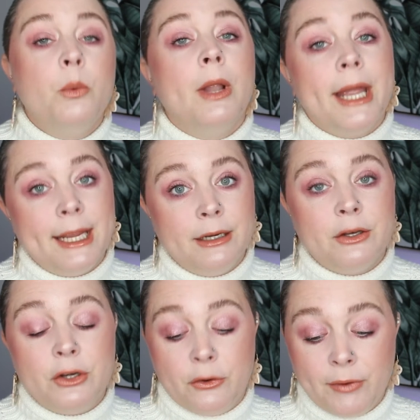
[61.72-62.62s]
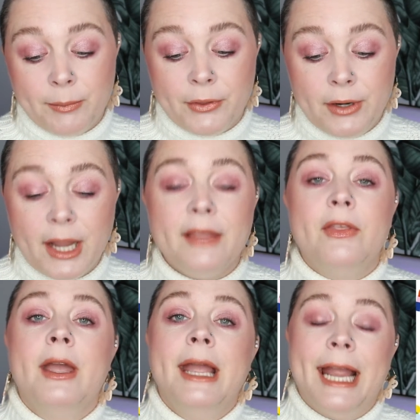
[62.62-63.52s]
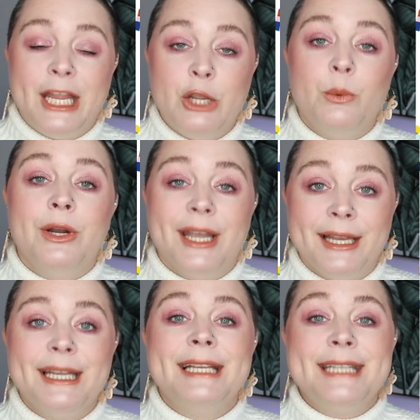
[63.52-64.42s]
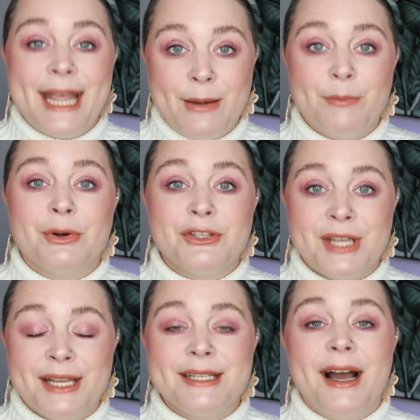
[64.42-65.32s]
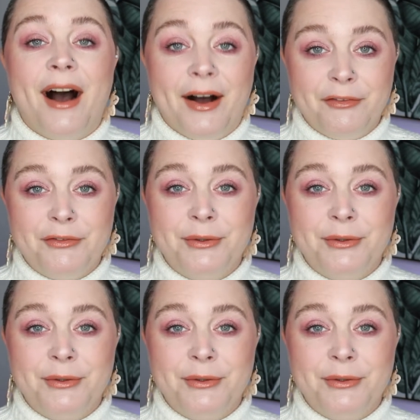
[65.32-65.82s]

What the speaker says: will end November the 9th, and you will get 10% off.